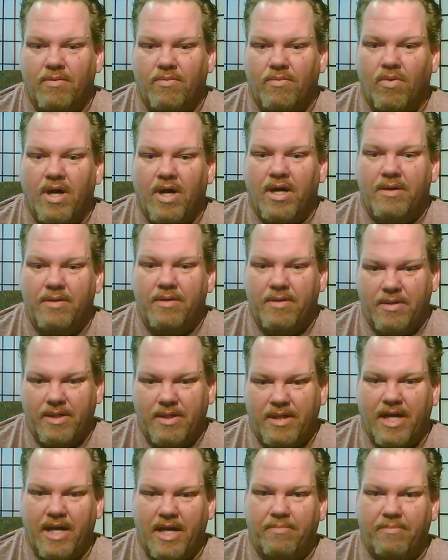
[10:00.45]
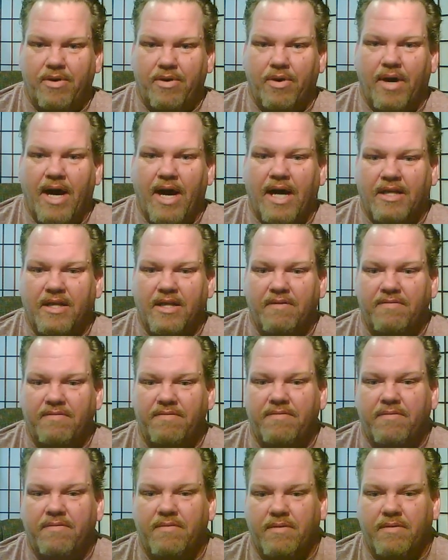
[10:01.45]
one getting proactive
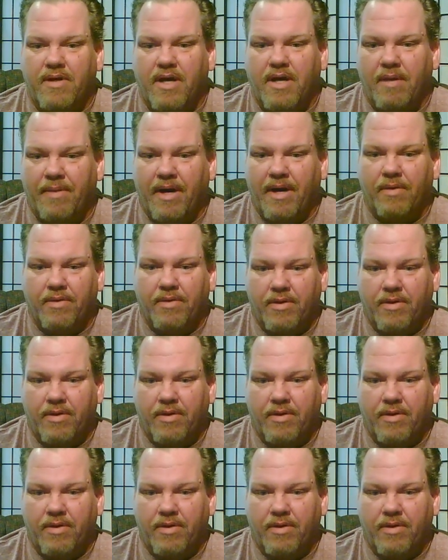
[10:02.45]
about